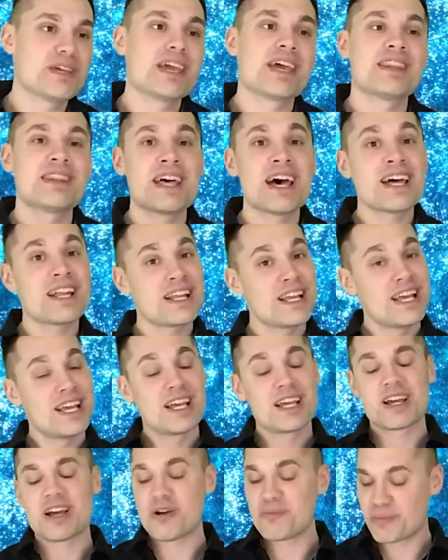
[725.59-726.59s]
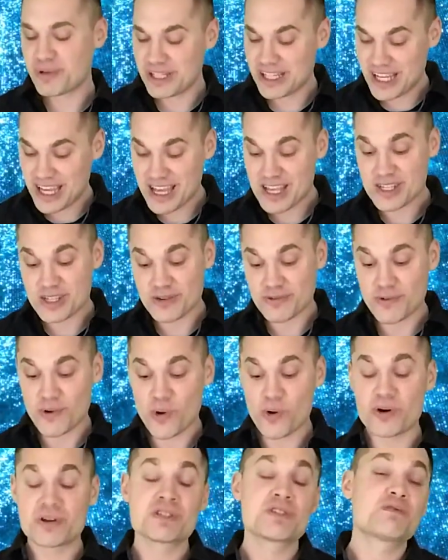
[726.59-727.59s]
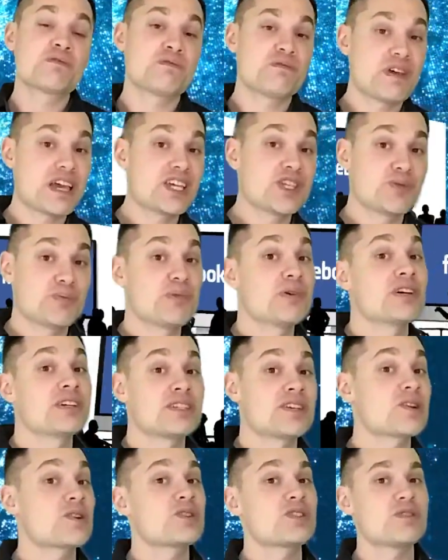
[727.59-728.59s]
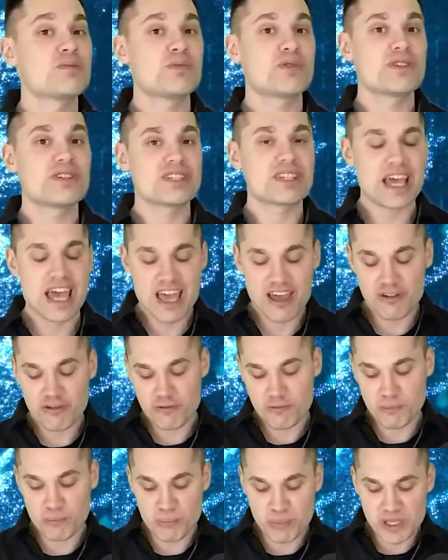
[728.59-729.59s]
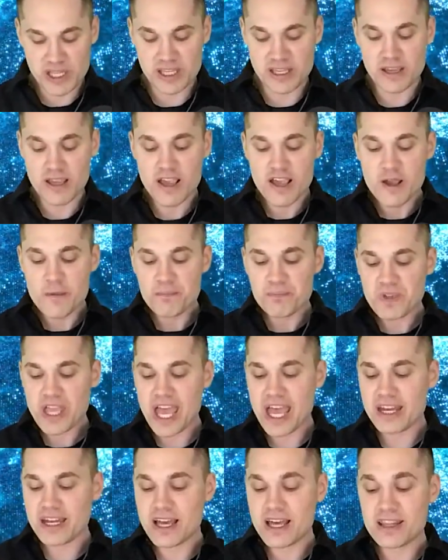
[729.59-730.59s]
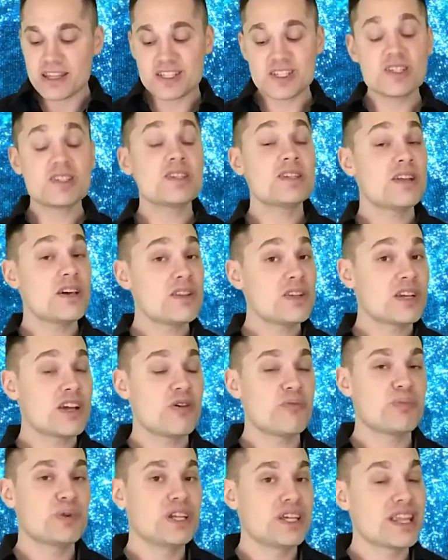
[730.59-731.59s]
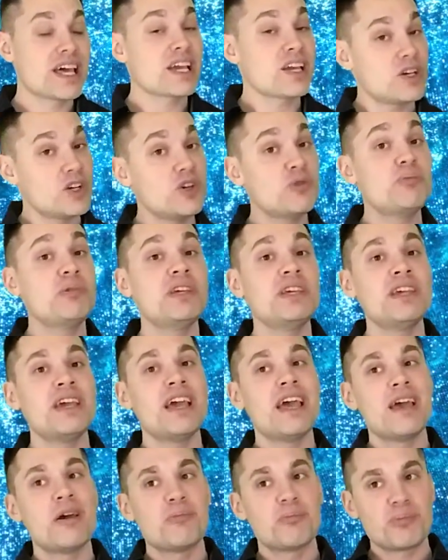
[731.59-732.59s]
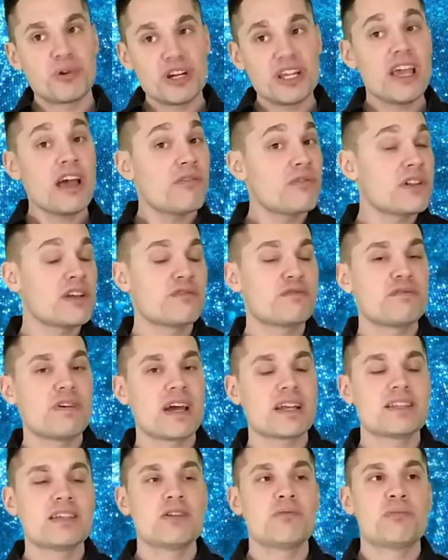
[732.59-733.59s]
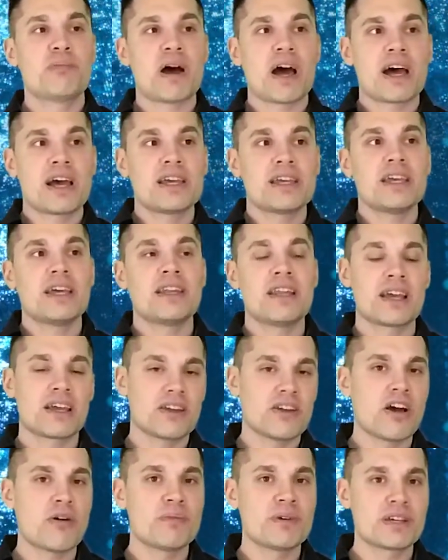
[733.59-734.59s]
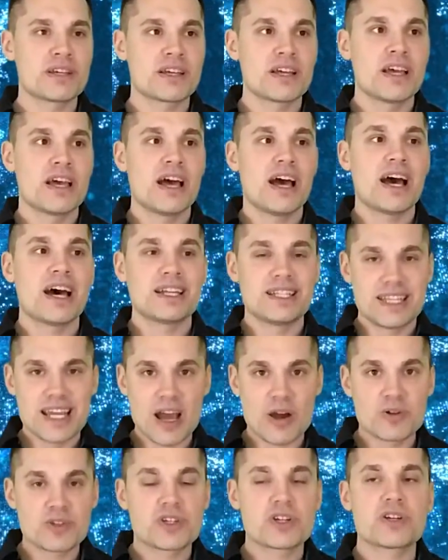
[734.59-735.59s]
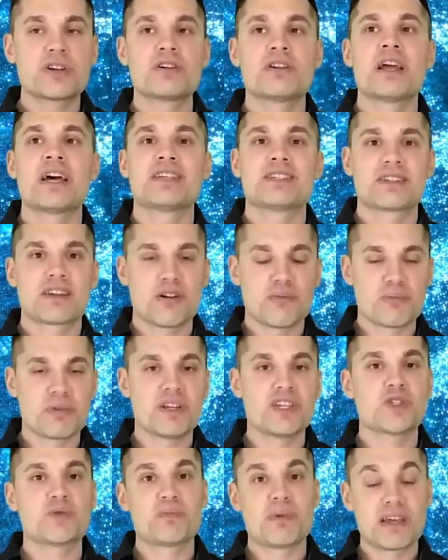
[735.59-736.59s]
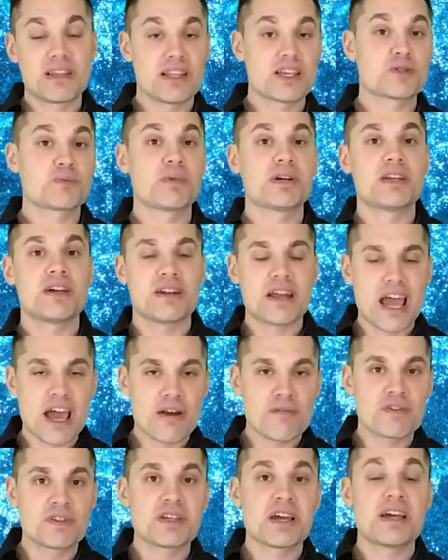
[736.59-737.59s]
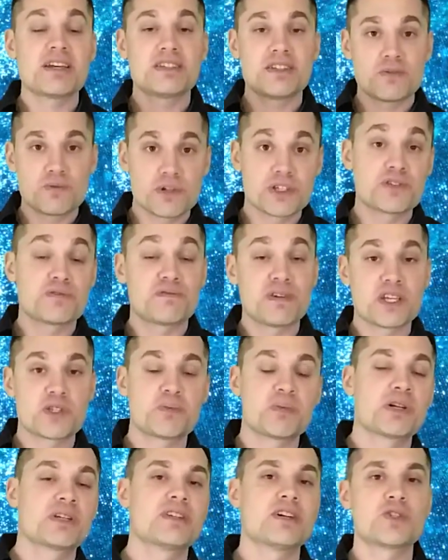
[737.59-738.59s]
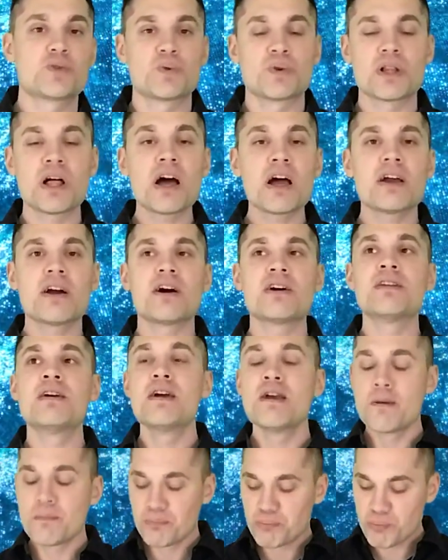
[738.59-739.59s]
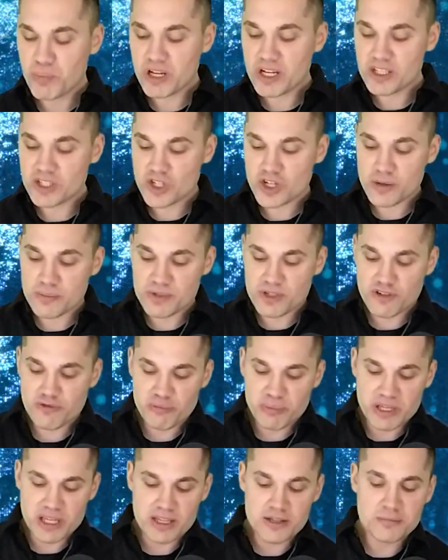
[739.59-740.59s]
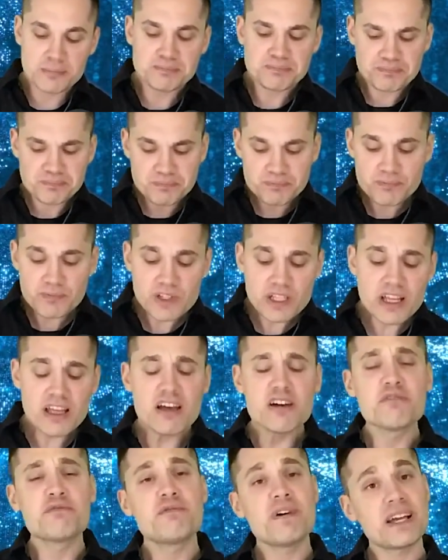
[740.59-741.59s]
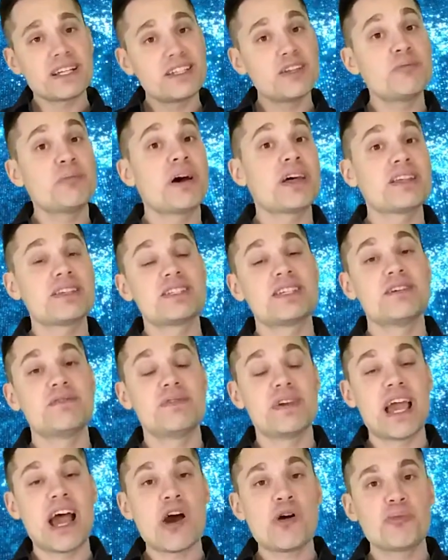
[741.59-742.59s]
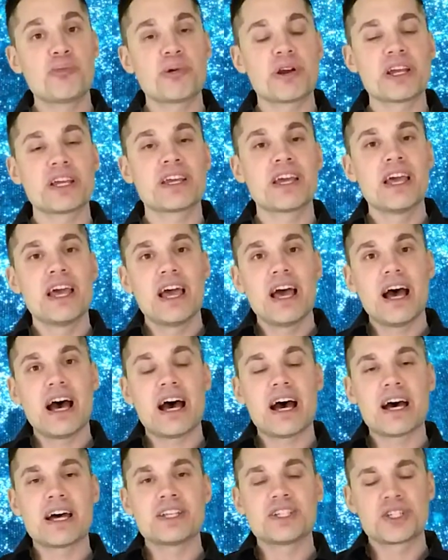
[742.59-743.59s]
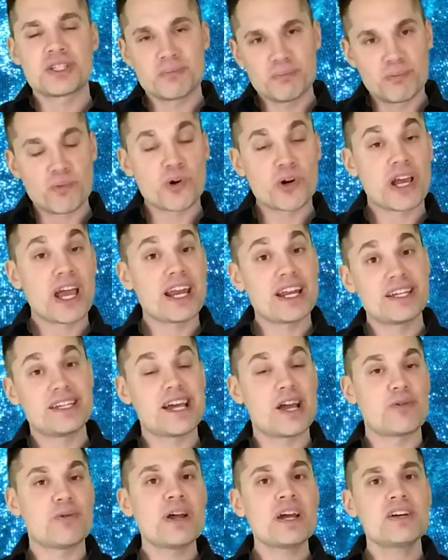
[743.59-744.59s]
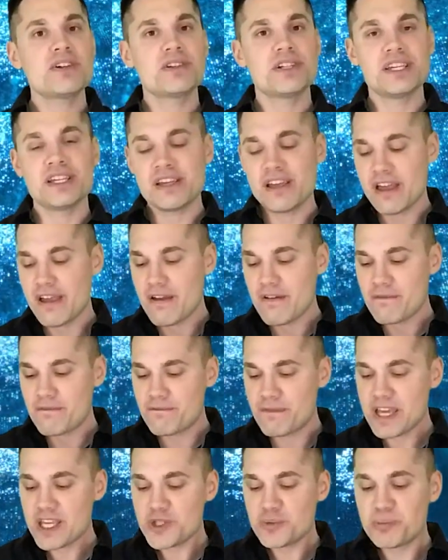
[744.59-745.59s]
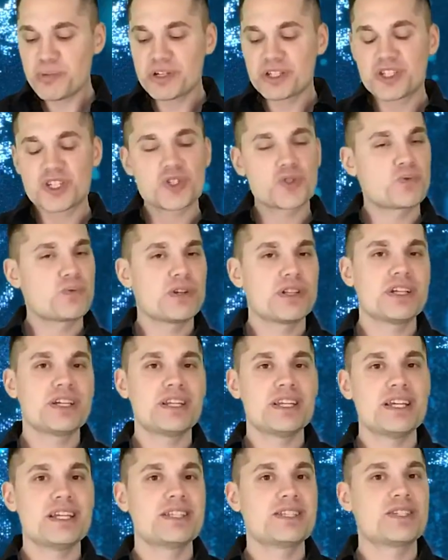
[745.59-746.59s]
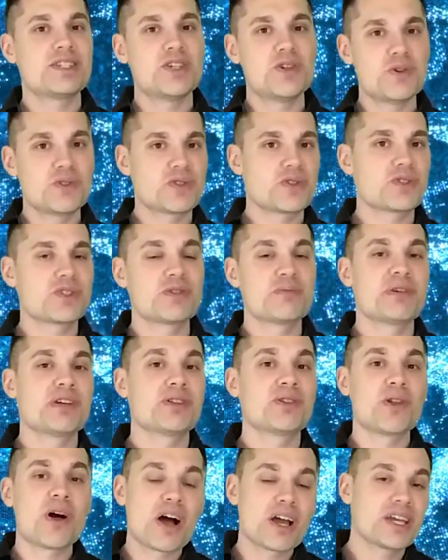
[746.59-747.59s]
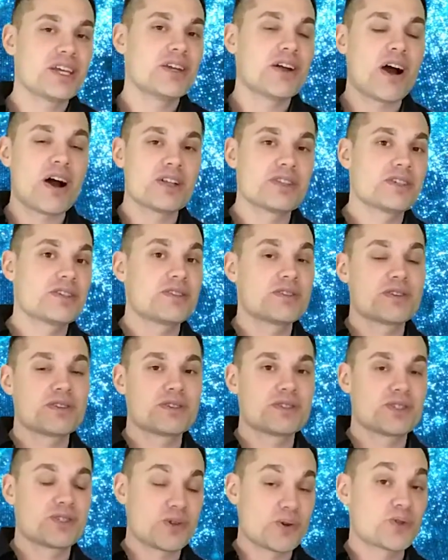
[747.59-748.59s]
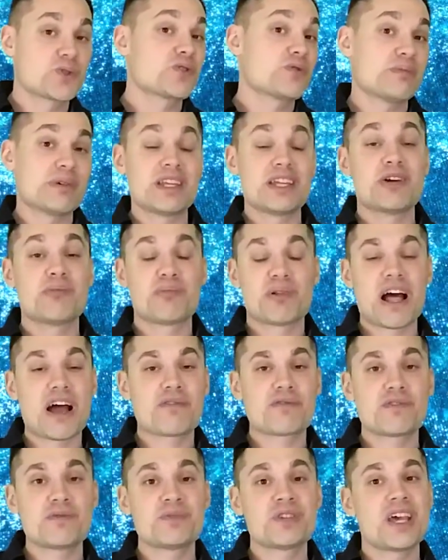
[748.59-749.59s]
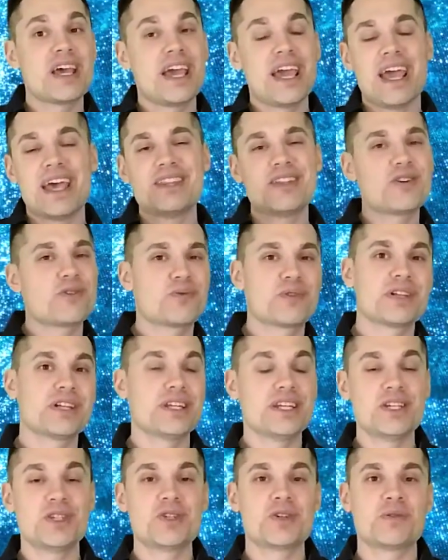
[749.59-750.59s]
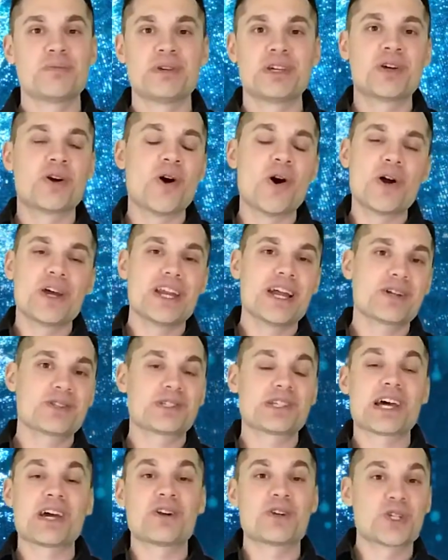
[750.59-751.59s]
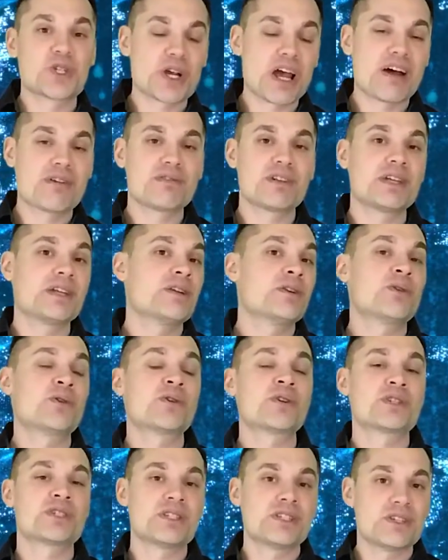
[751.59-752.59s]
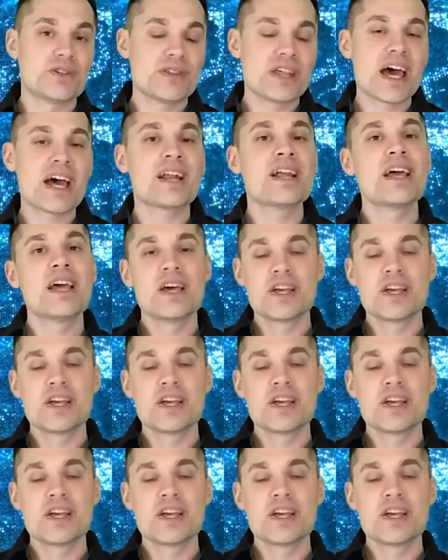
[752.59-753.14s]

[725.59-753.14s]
And that company is, of course, Facebook. Ticker symbol is FB. And uh, this is another company that could be pretty heavily affected by an economic uh, downturn as companies spend less money on advertising, which Facebook does rely on. But in terms of being affected by the CV outbreak uh, more kind of directly, Facebook just really needs users to be logging onto their social media platforms, and they don't really need you to be going outside or traveling in order to do that.